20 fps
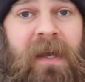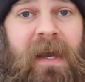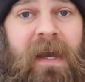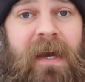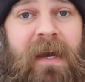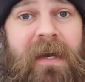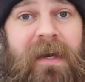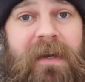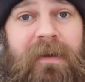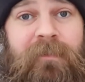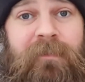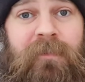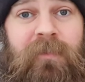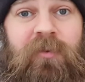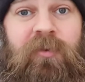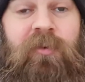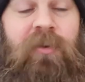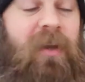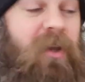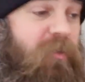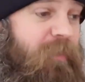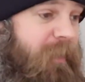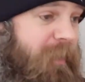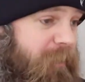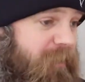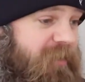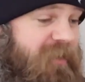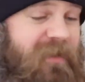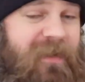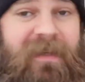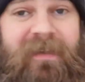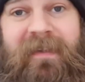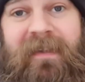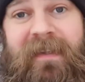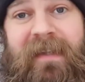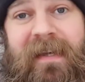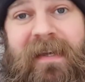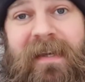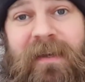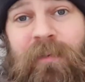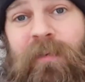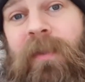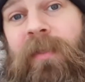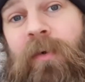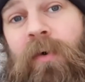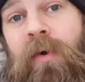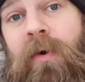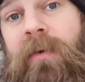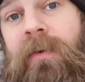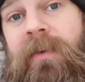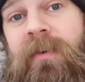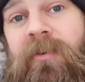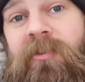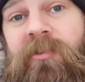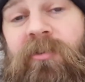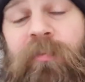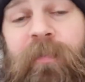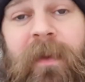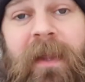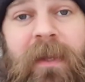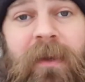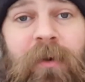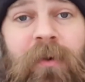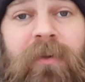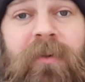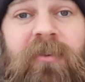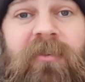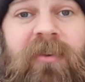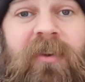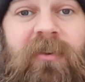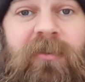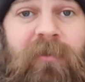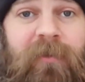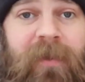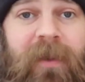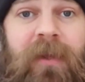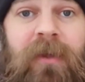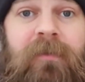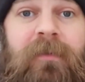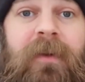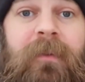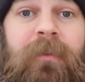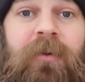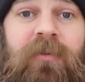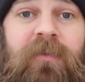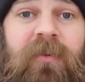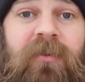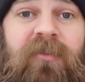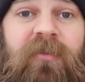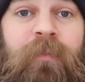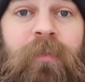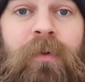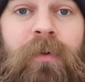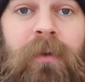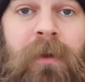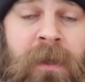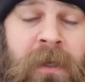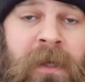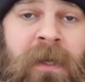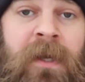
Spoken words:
It's been a busy day today with orders, plenty of orders there, so thank you very much for your support.